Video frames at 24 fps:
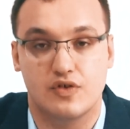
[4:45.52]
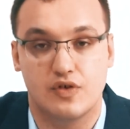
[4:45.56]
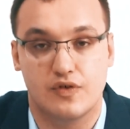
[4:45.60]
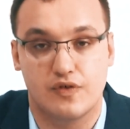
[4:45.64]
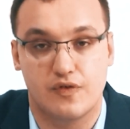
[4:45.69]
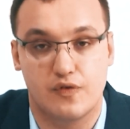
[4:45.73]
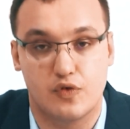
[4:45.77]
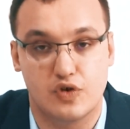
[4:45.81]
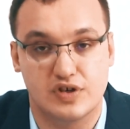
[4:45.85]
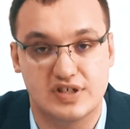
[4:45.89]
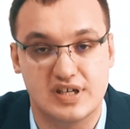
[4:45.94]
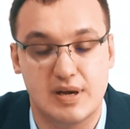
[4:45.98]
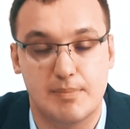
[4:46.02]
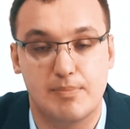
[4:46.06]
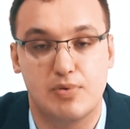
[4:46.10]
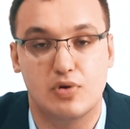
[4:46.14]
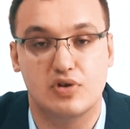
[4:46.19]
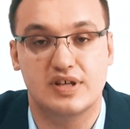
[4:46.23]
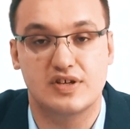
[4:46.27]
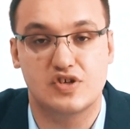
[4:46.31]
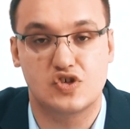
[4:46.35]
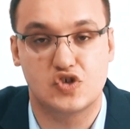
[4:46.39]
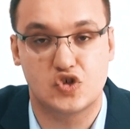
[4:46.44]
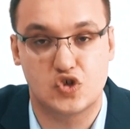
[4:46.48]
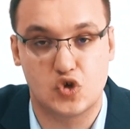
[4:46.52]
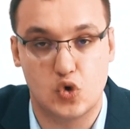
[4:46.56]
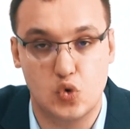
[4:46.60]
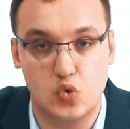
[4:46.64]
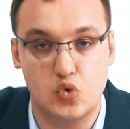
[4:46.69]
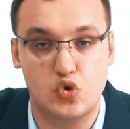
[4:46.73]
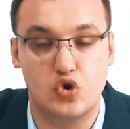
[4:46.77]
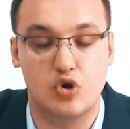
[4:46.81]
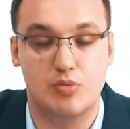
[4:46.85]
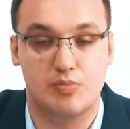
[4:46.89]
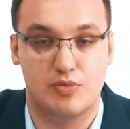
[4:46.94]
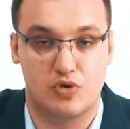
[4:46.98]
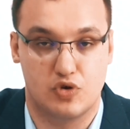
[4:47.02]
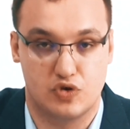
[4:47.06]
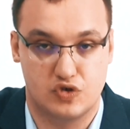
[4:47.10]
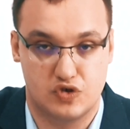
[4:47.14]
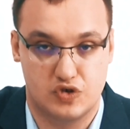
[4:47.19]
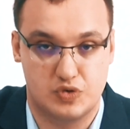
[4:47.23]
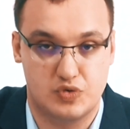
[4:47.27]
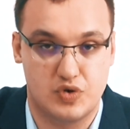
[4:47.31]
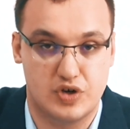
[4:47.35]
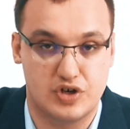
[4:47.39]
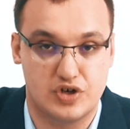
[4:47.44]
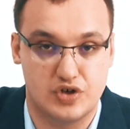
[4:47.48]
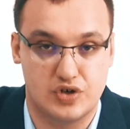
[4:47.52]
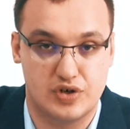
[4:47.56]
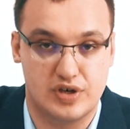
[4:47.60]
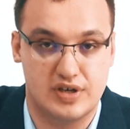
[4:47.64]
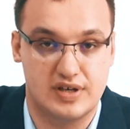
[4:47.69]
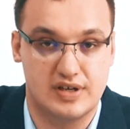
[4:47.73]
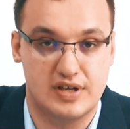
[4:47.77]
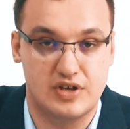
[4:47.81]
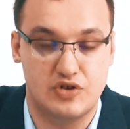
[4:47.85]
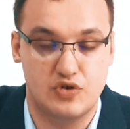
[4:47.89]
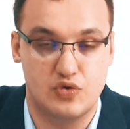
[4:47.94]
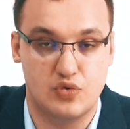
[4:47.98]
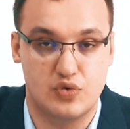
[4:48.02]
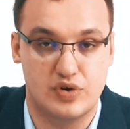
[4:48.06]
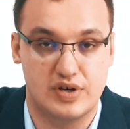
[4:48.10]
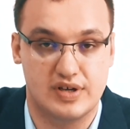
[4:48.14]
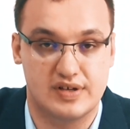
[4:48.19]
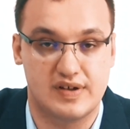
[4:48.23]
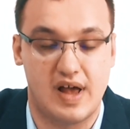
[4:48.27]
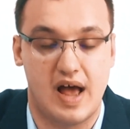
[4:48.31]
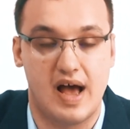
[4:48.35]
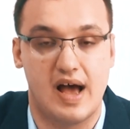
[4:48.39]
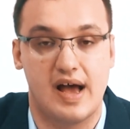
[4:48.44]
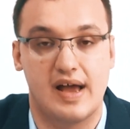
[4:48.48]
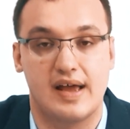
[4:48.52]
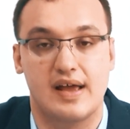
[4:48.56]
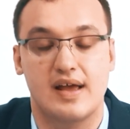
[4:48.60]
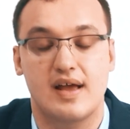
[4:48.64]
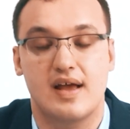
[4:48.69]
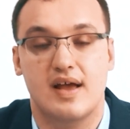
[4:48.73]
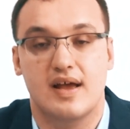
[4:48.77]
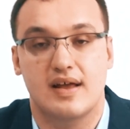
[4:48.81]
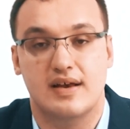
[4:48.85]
For example, the sodium concentration in the urine is high.